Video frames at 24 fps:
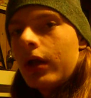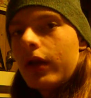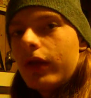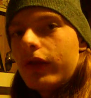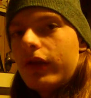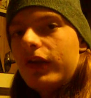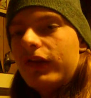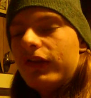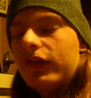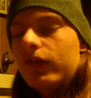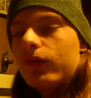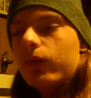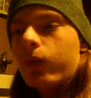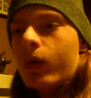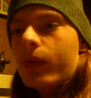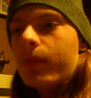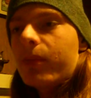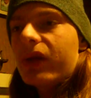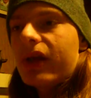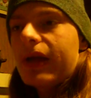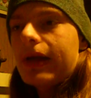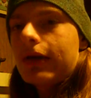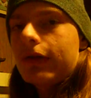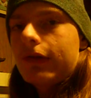This is what
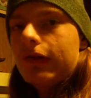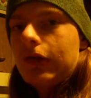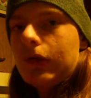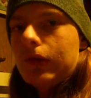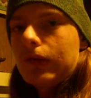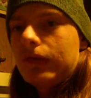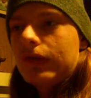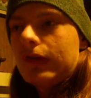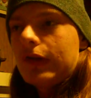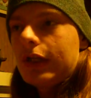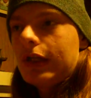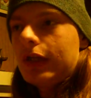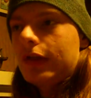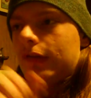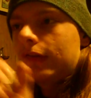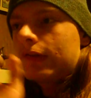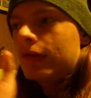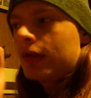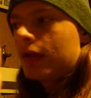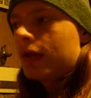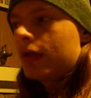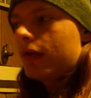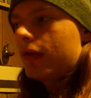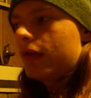player 2 sees.
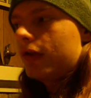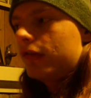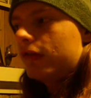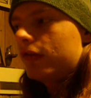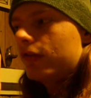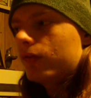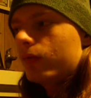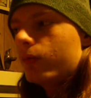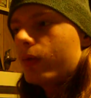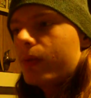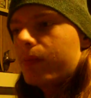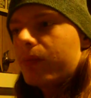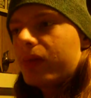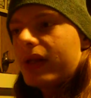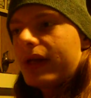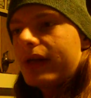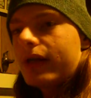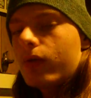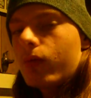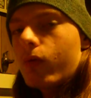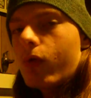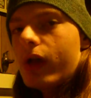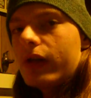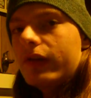This is what
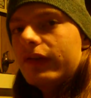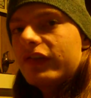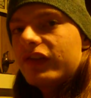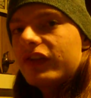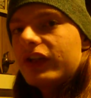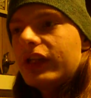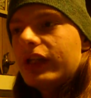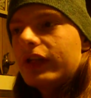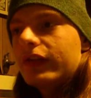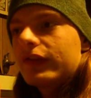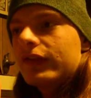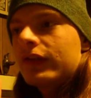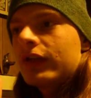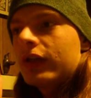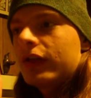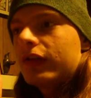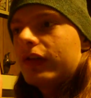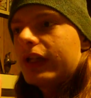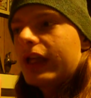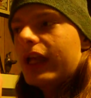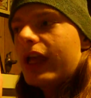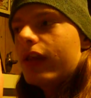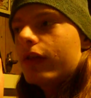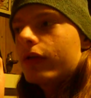player 1 sees.
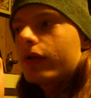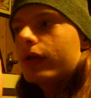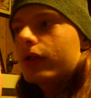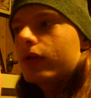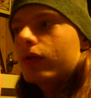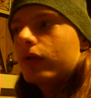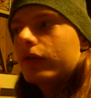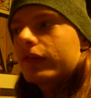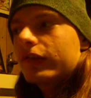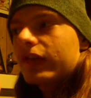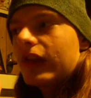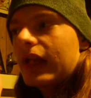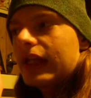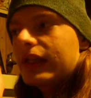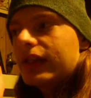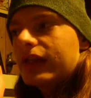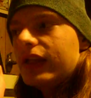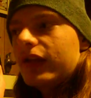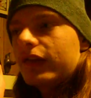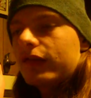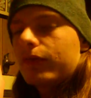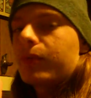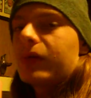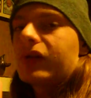Together it looks like
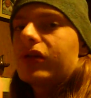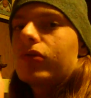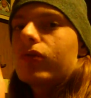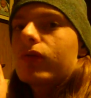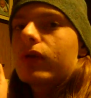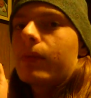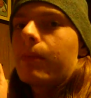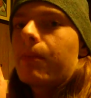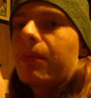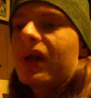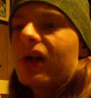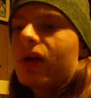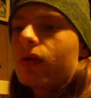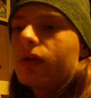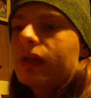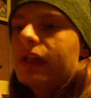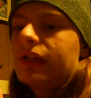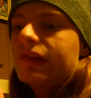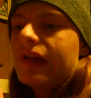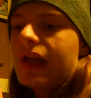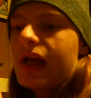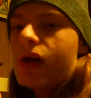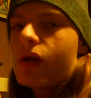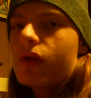this, but you can
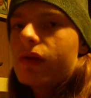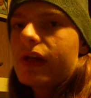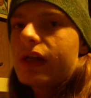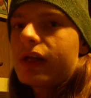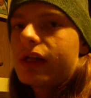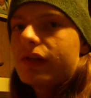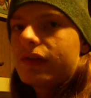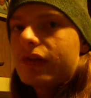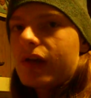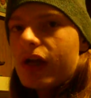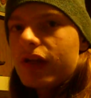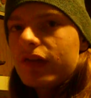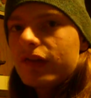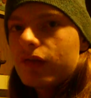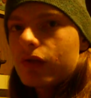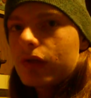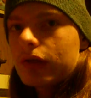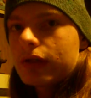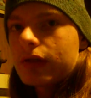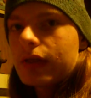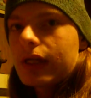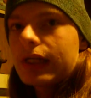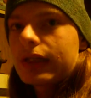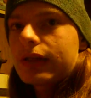barely tell that it does
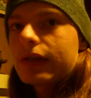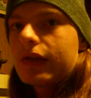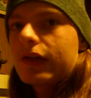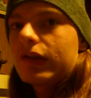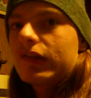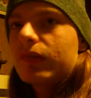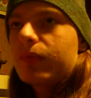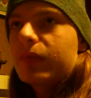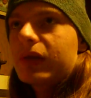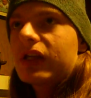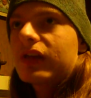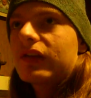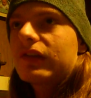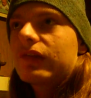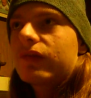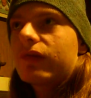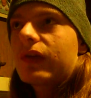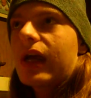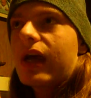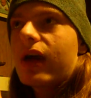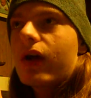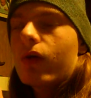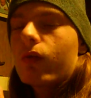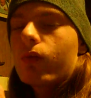look like this because of
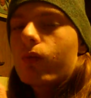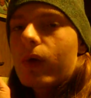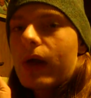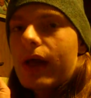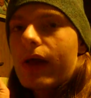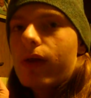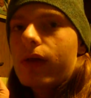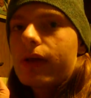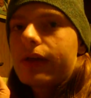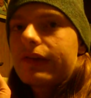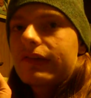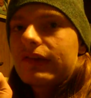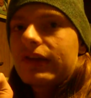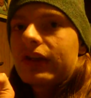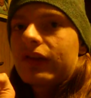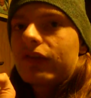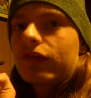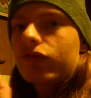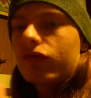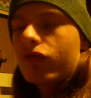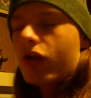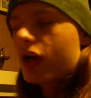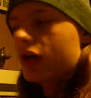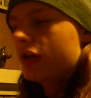how well it's
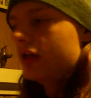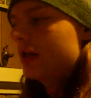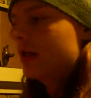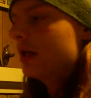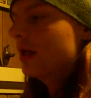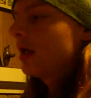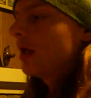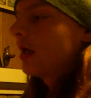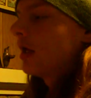constructed.